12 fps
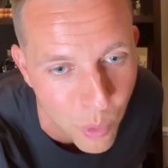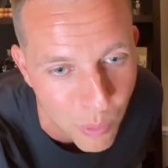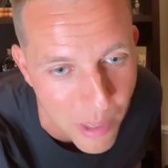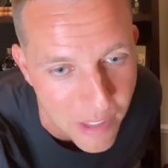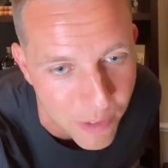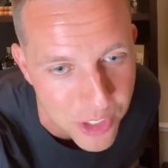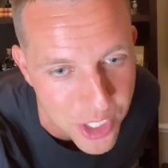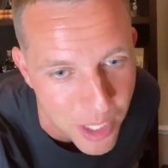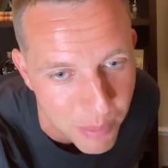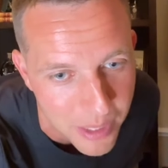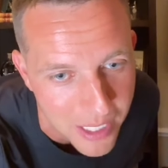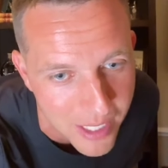We're ready for
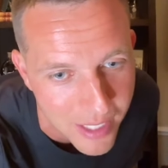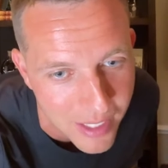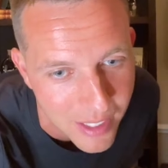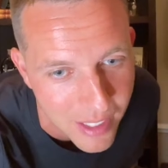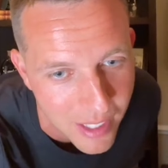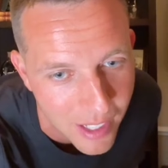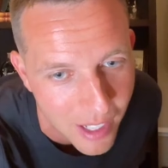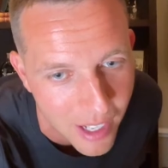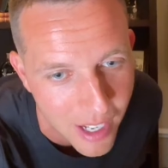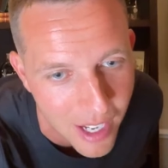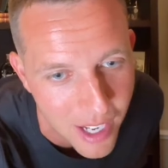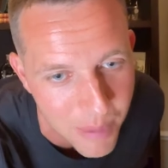Shelby.
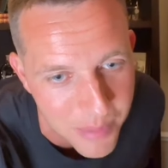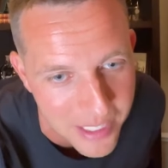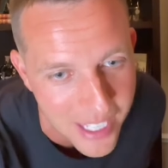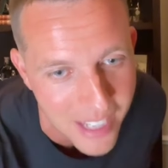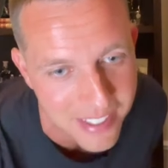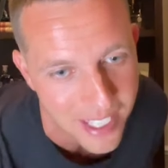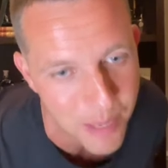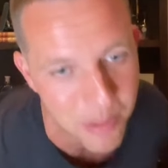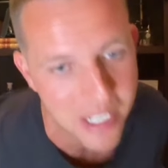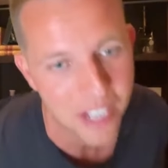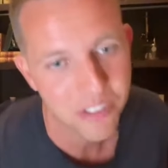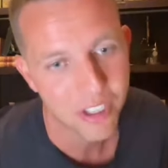Yes,
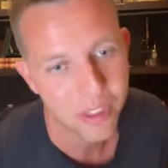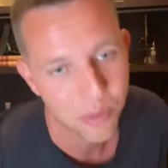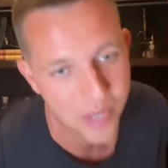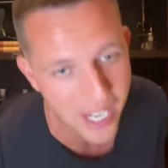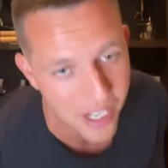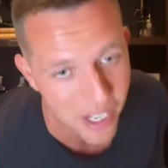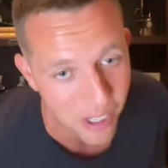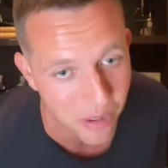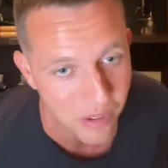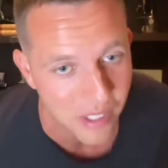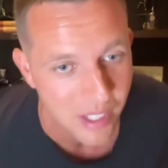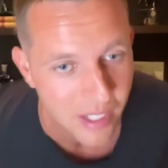hand-me-downs all the way, I
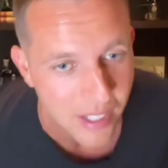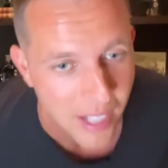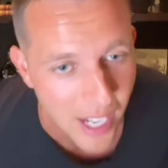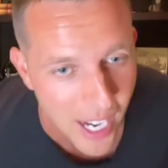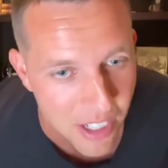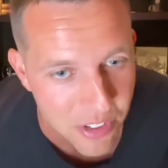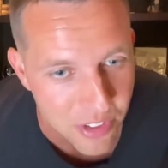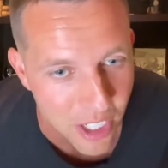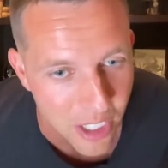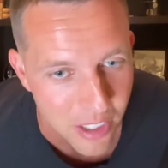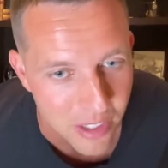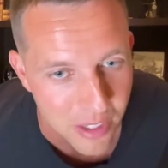know. I
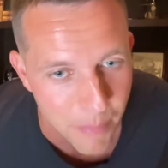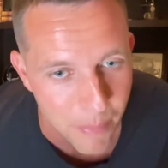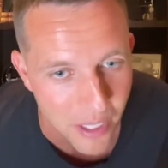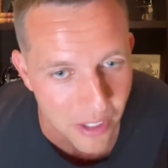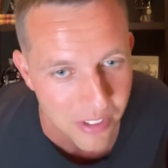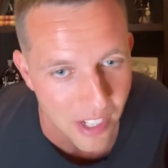start the bigger